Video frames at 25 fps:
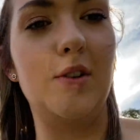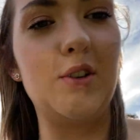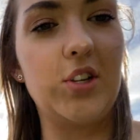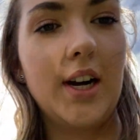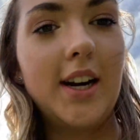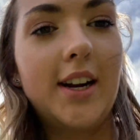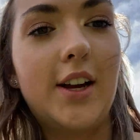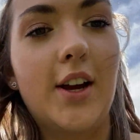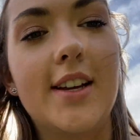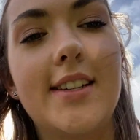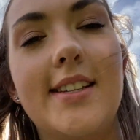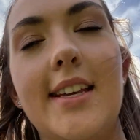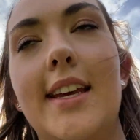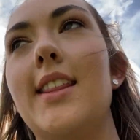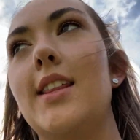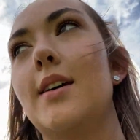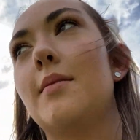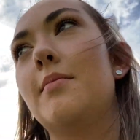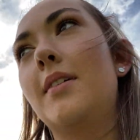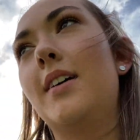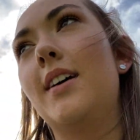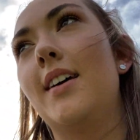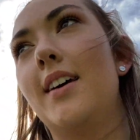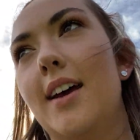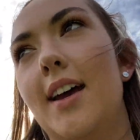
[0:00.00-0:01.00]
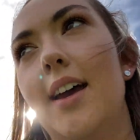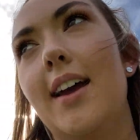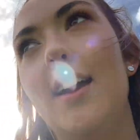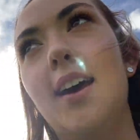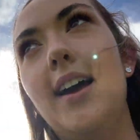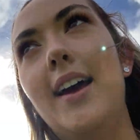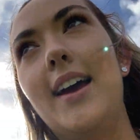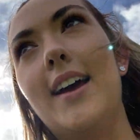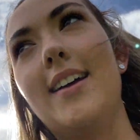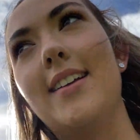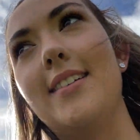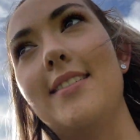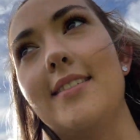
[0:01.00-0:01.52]
we're trying to go see them.
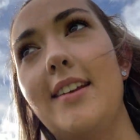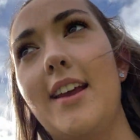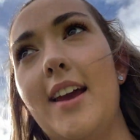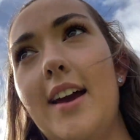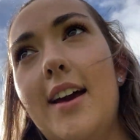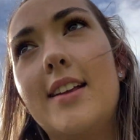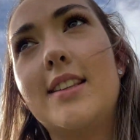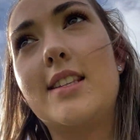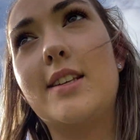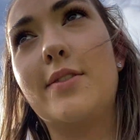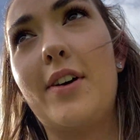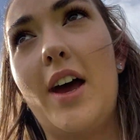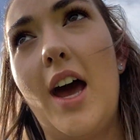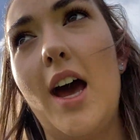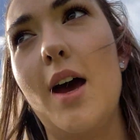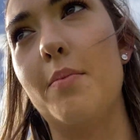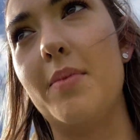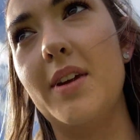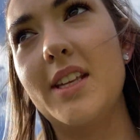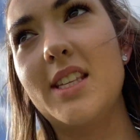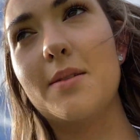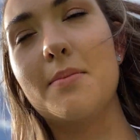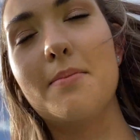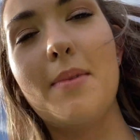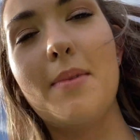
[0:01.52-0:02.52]
And yeah, it's a vibe. It's